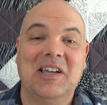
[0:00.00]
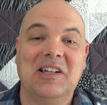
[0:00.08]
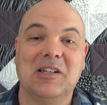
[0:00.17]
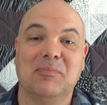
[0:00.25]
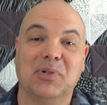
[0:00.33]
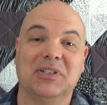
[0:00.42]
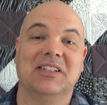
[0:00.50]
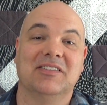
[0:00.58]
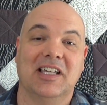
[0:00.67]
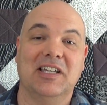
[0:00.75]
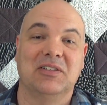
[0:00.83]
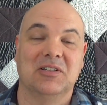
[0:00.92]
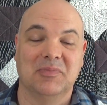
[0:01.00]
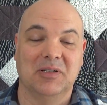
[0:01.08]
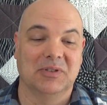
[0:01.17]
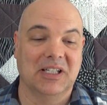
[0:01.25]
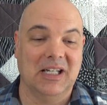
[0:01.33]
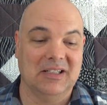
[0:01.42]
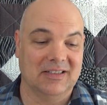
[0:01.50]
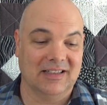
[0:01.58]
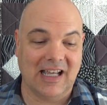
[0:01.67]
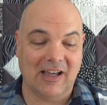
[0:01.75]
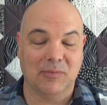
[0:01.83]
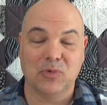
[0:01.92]
to put this laser in people's hands and
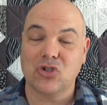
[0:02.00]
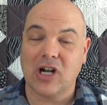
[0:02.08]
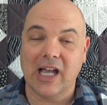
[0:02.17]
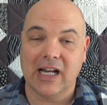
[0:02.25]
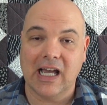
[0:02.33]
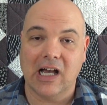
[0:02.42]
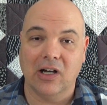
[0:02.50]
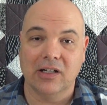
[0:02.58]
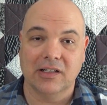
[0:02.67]
have them try it out.